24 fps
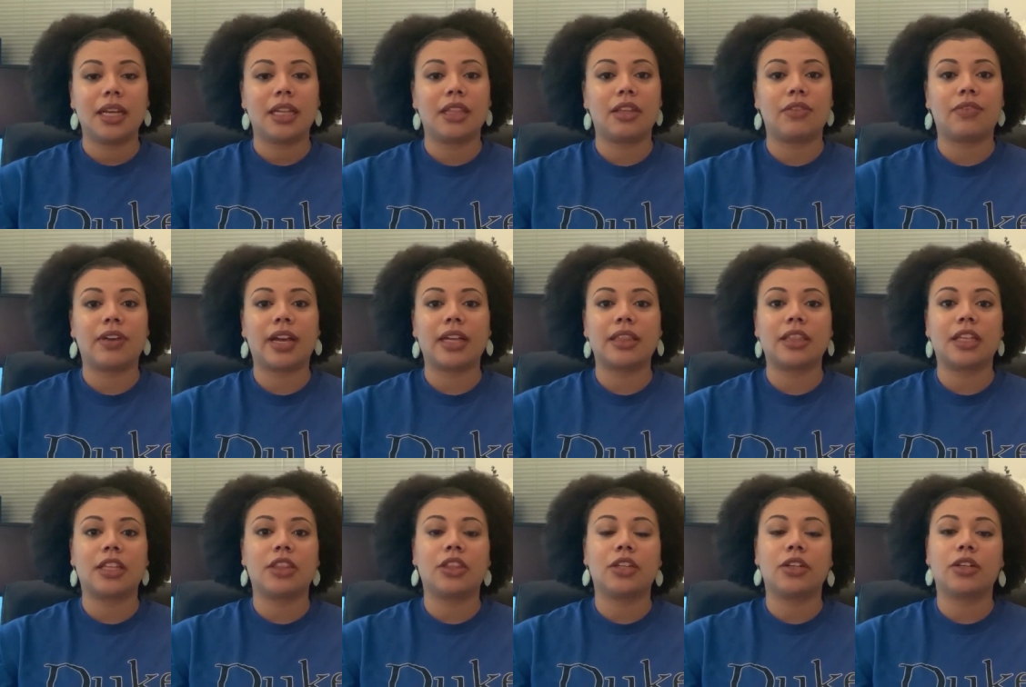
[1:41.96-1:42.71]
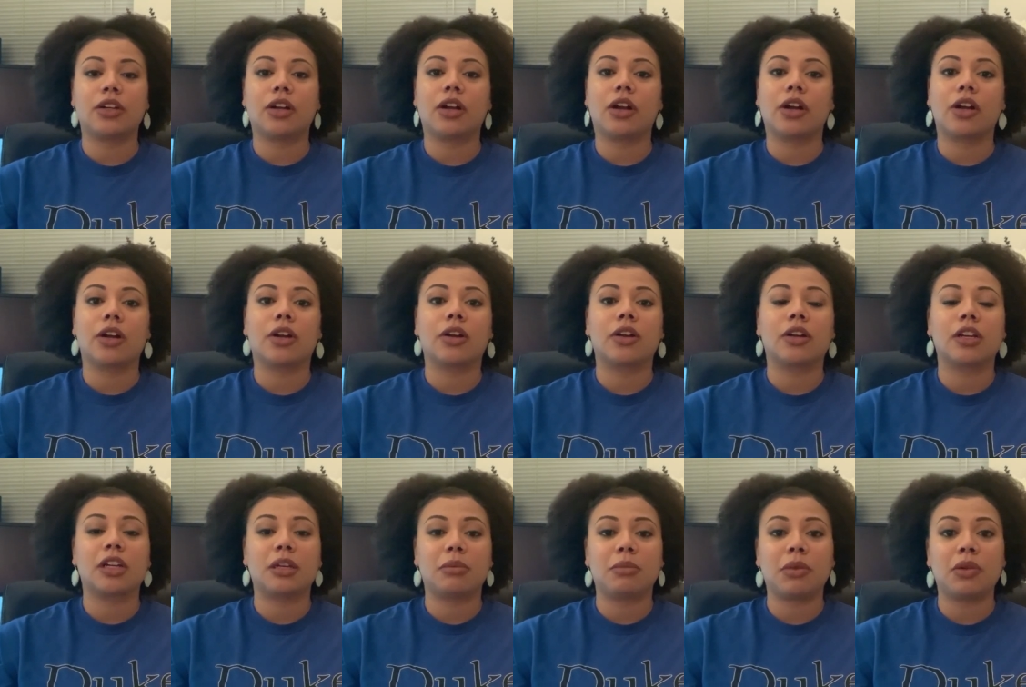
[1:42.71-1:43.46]
and the fact that there
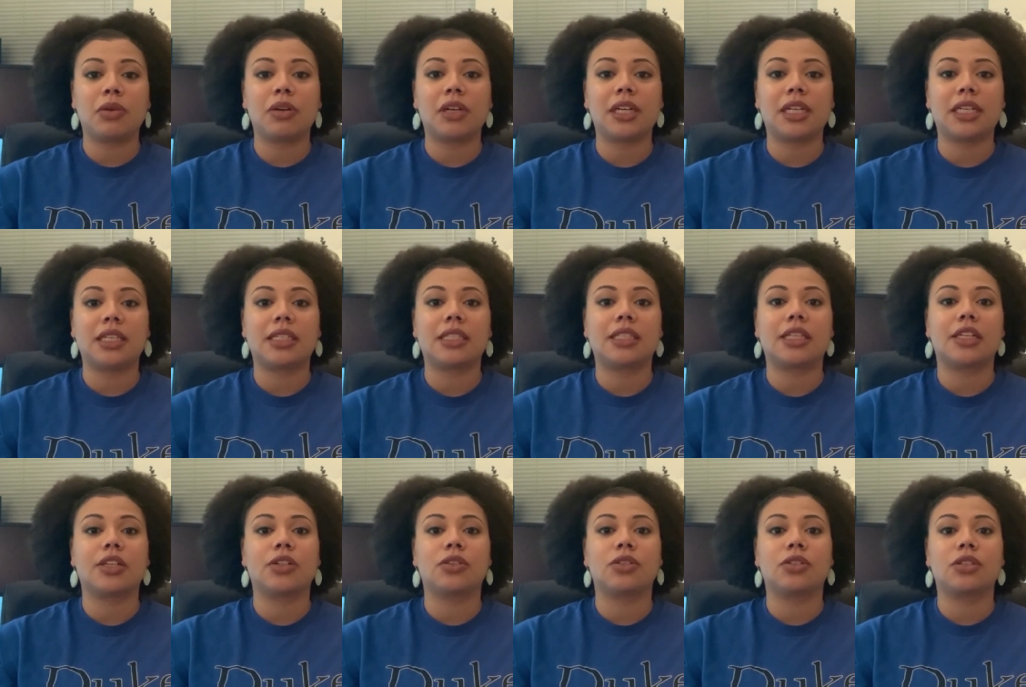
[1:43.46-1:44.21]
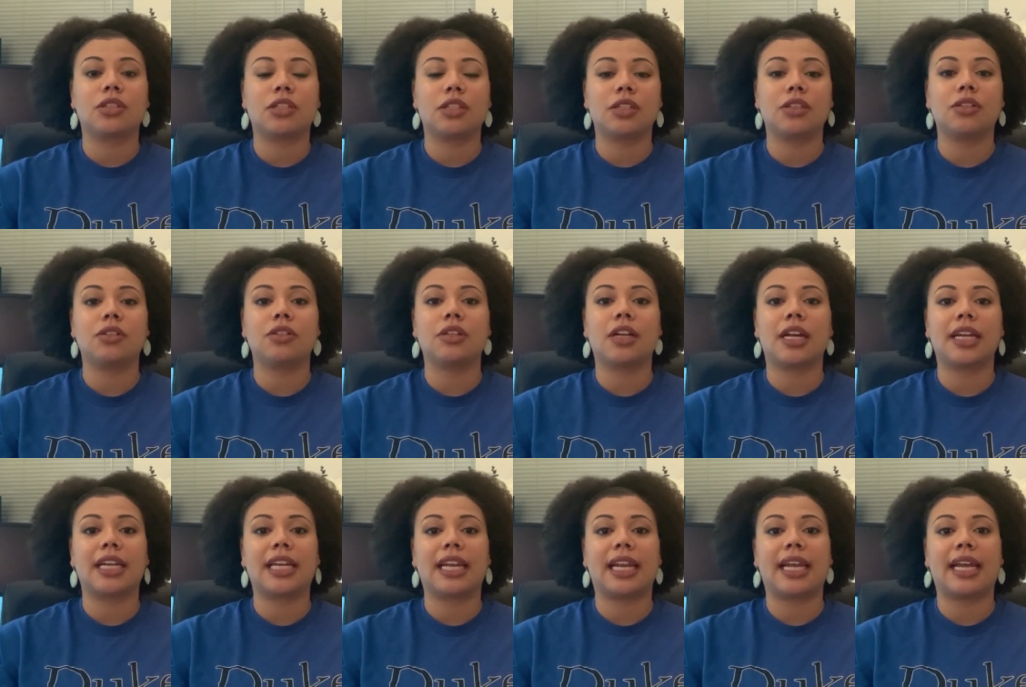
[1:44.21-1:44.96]
are communities that are still
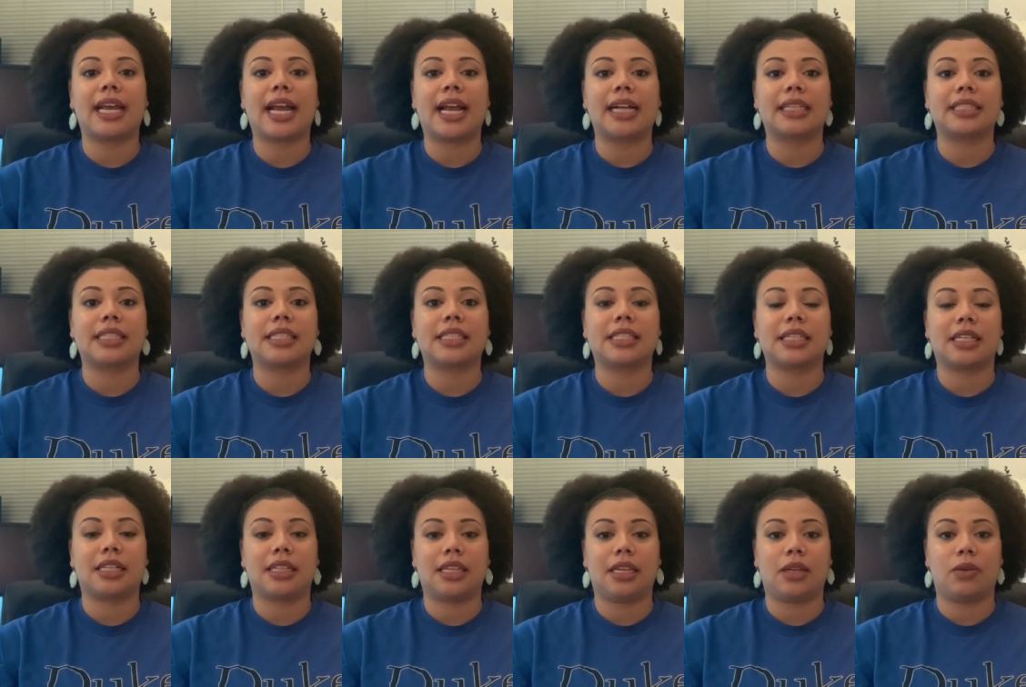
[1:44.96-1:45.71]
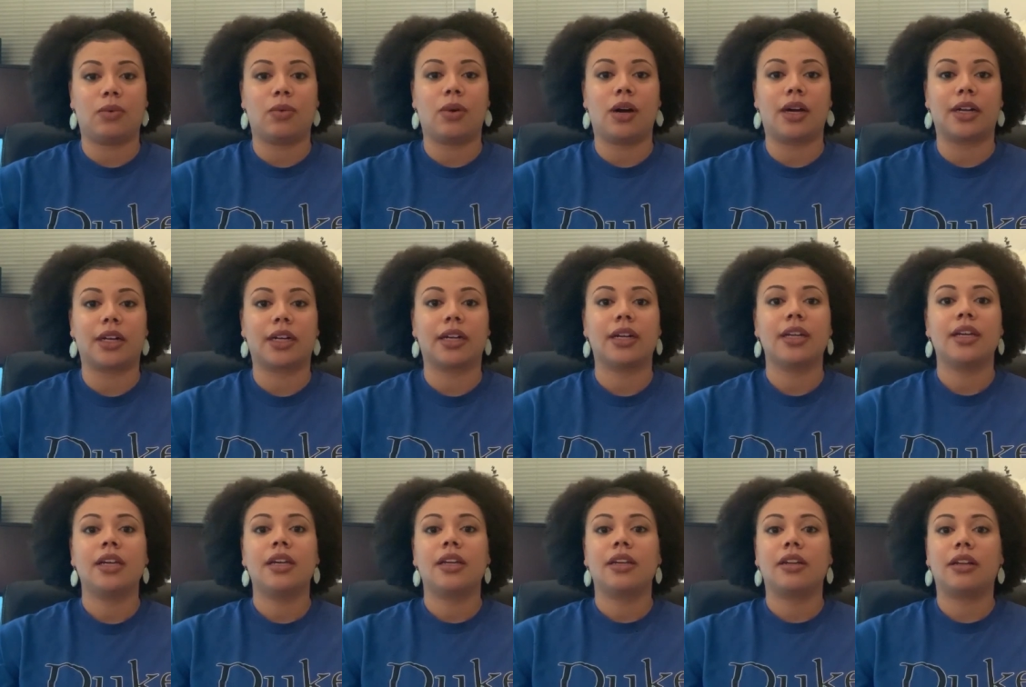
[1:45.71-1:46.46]
not getting access to clean
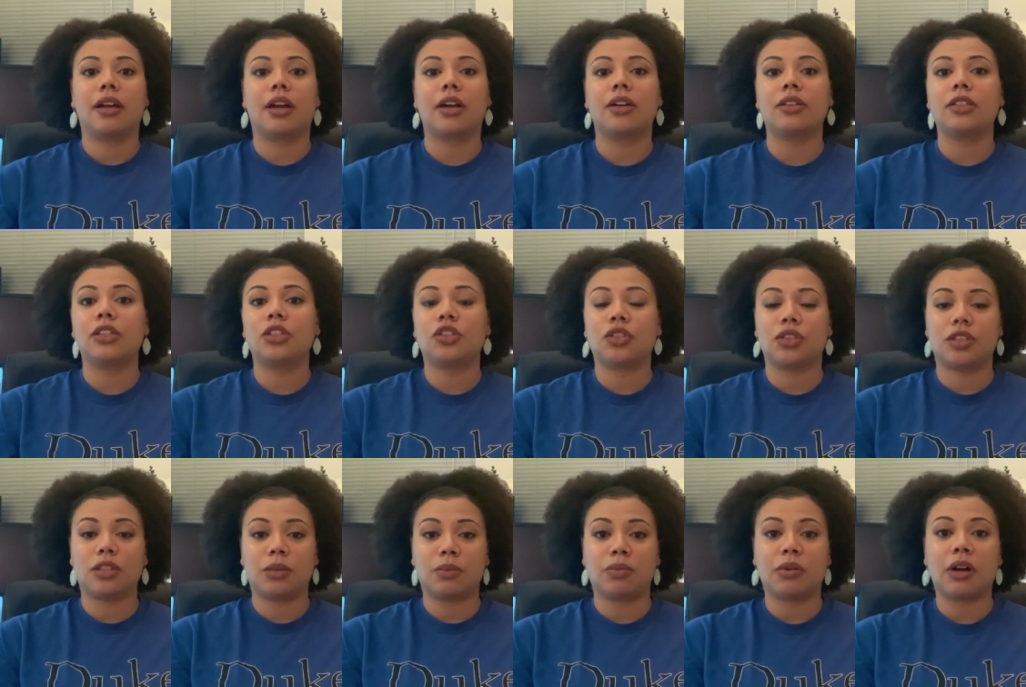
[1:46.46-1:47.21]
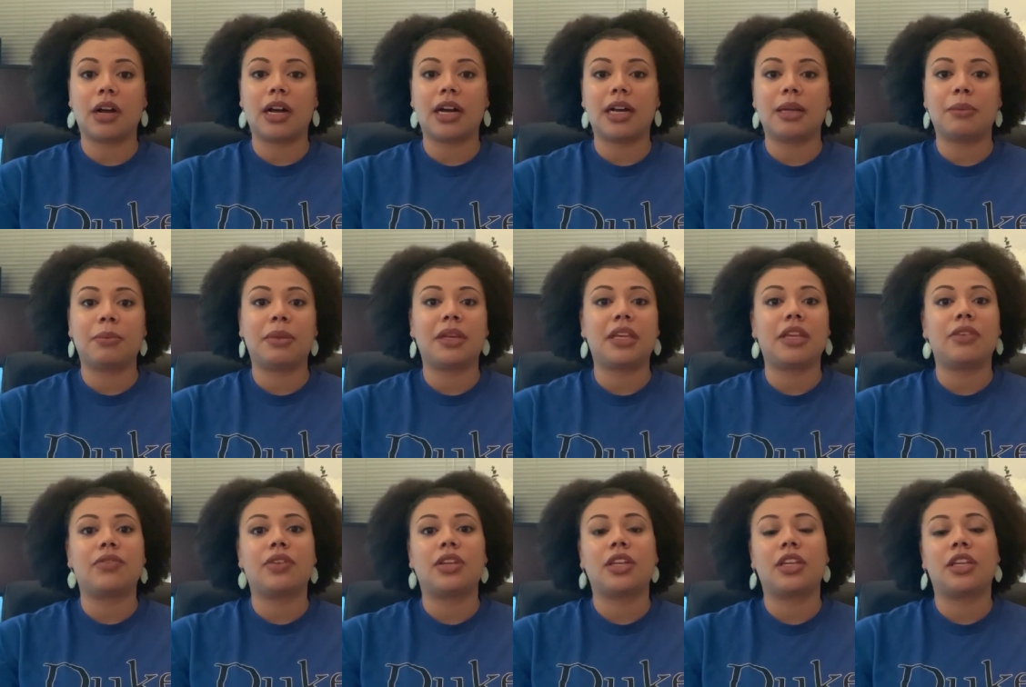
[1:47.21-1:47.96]
water, not only just abroad, but
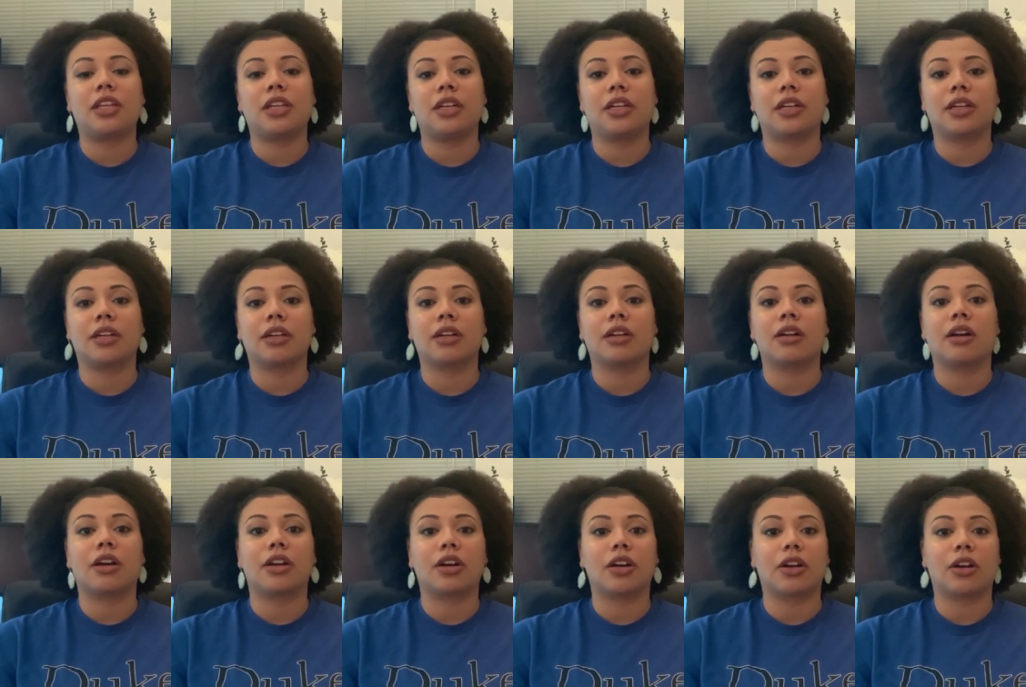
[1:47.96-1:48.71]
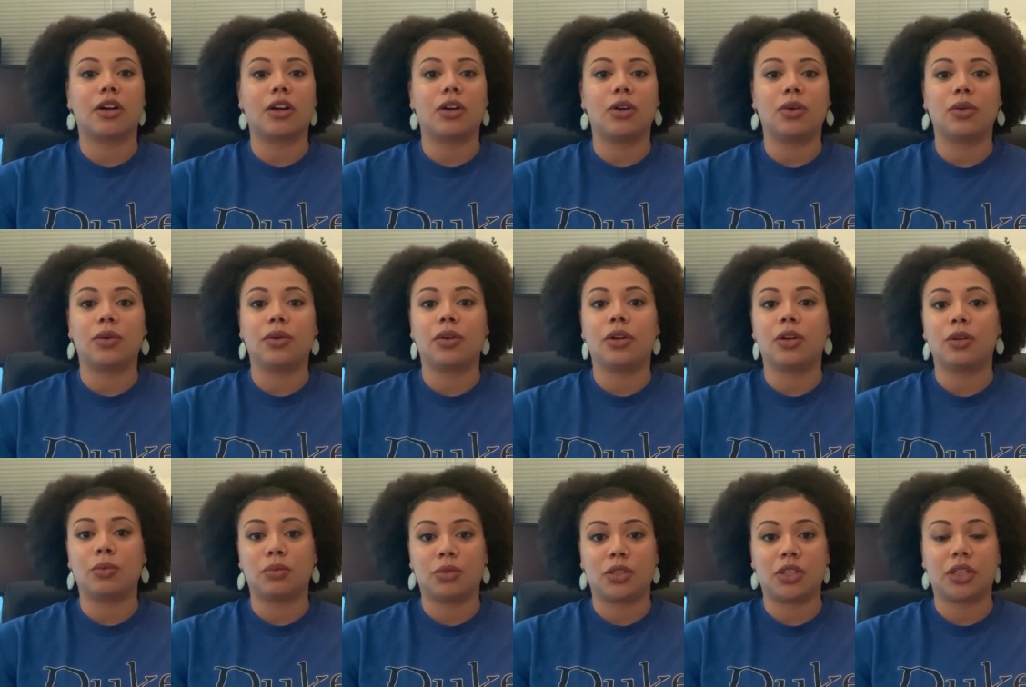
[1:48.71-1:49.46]
even here on our own
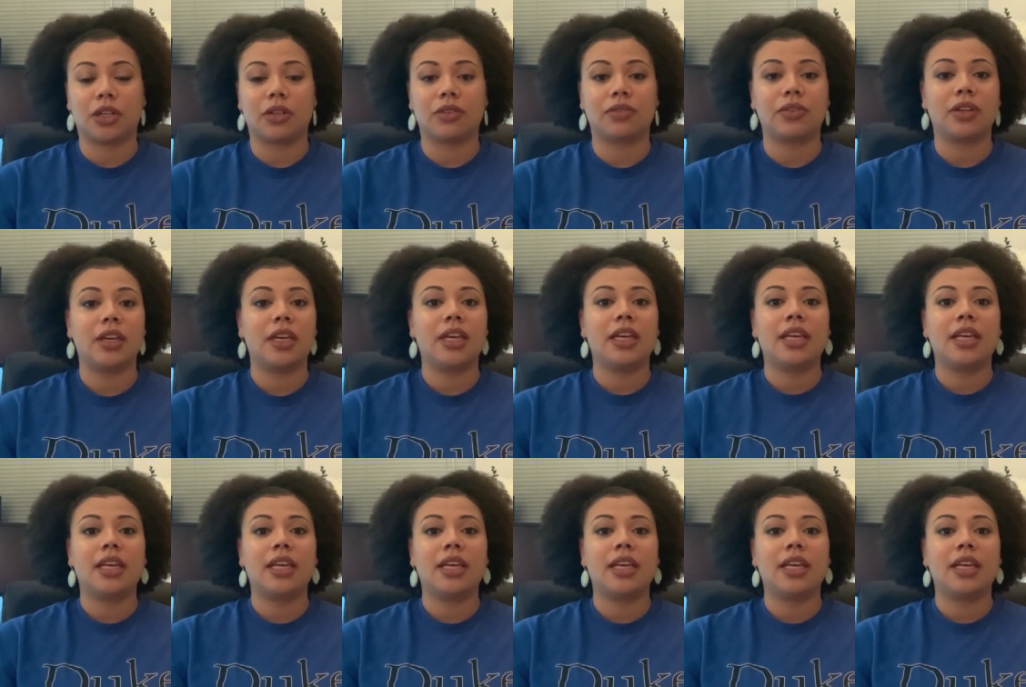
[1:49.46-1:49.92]
home turf.